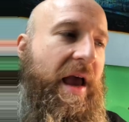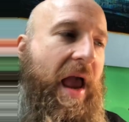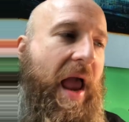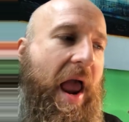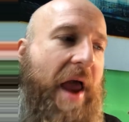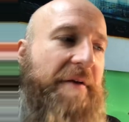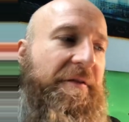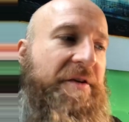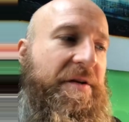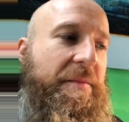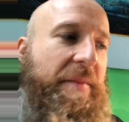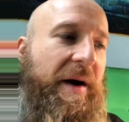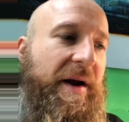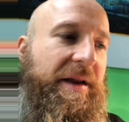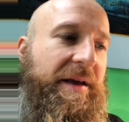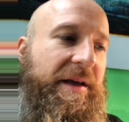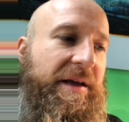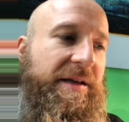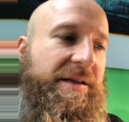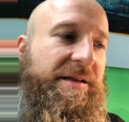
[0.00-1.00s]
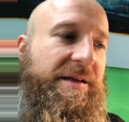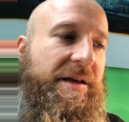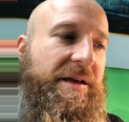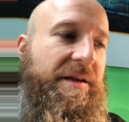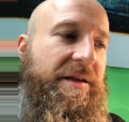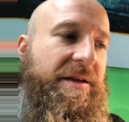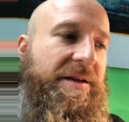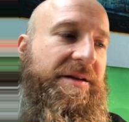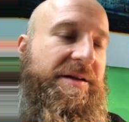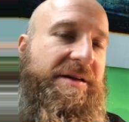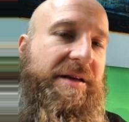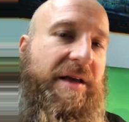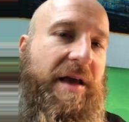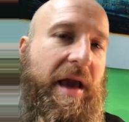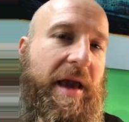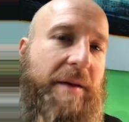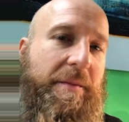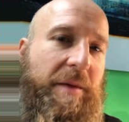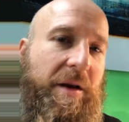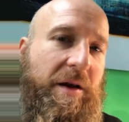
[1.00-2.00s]
Everybody is in this
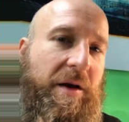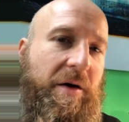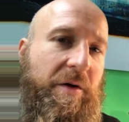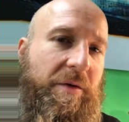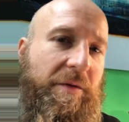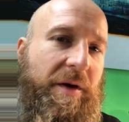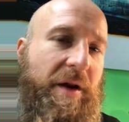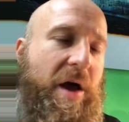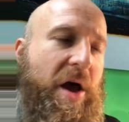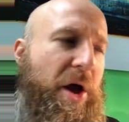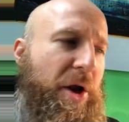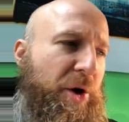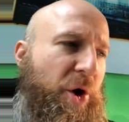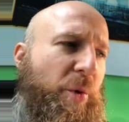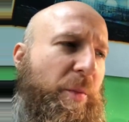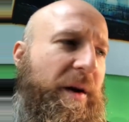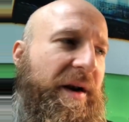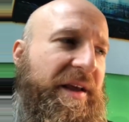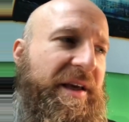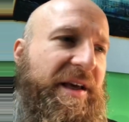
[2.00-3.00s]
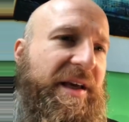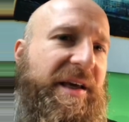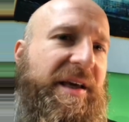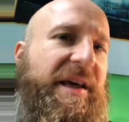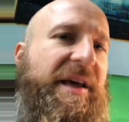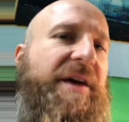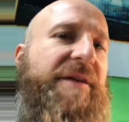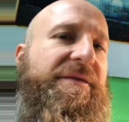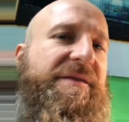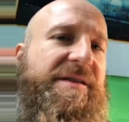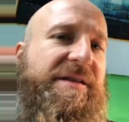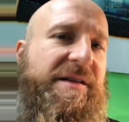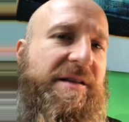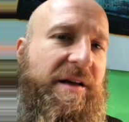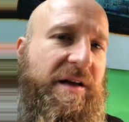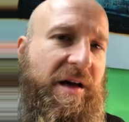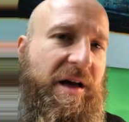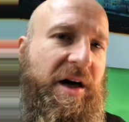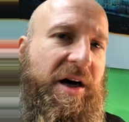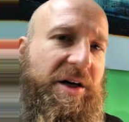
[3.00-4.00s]
game alone. Nobody gives
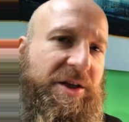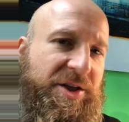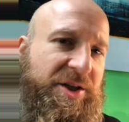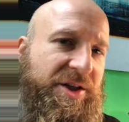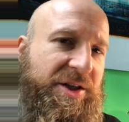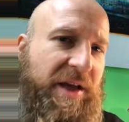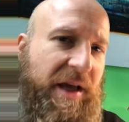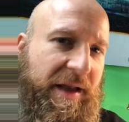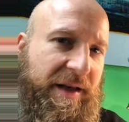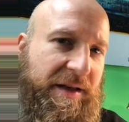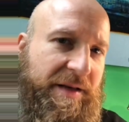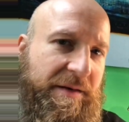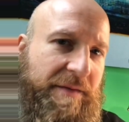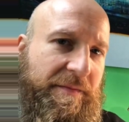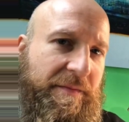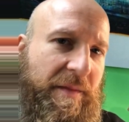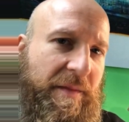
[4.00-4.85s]
a shit.